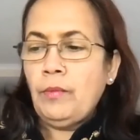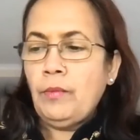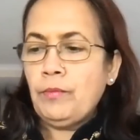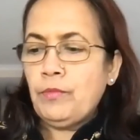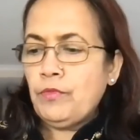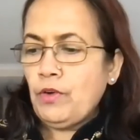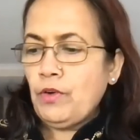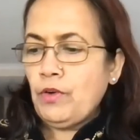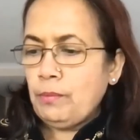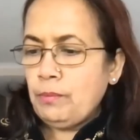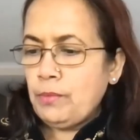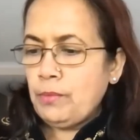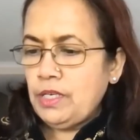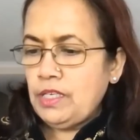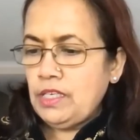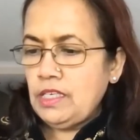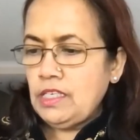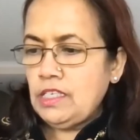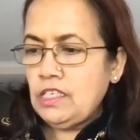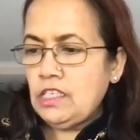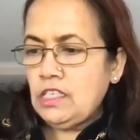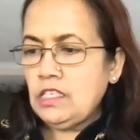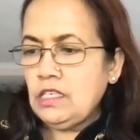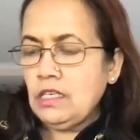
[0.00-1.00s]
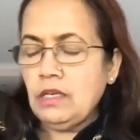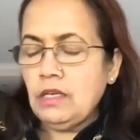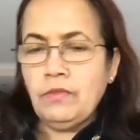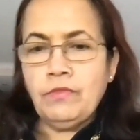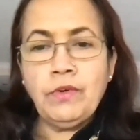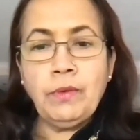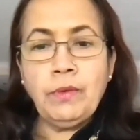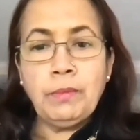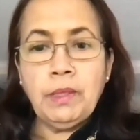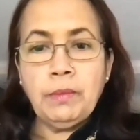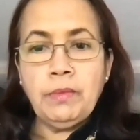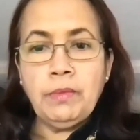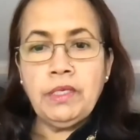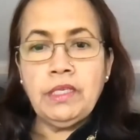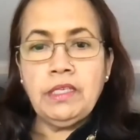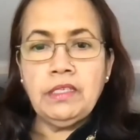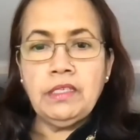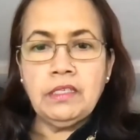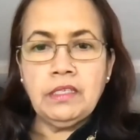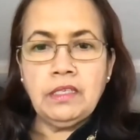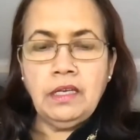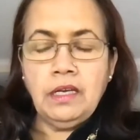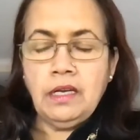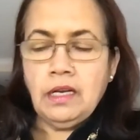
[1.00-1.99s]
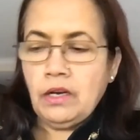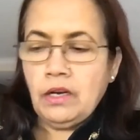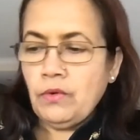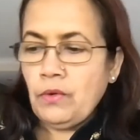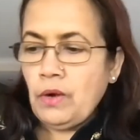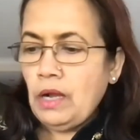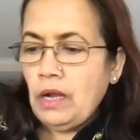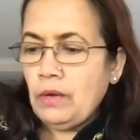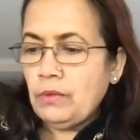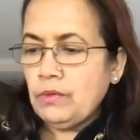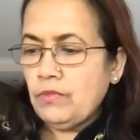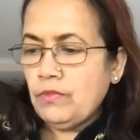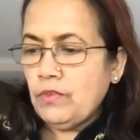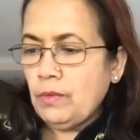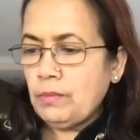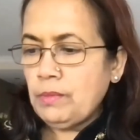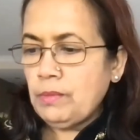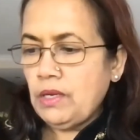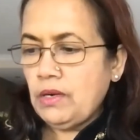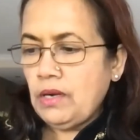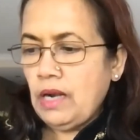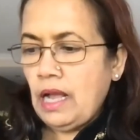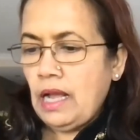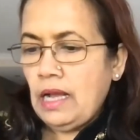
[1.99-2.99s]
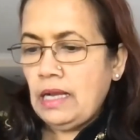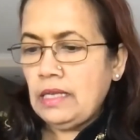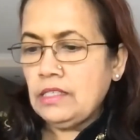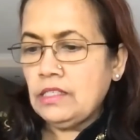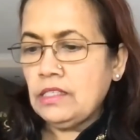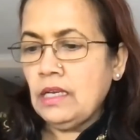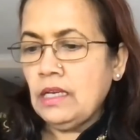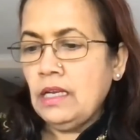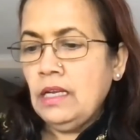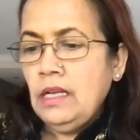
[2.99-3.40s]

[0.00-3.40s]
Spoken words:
from the British crown, from the Raj.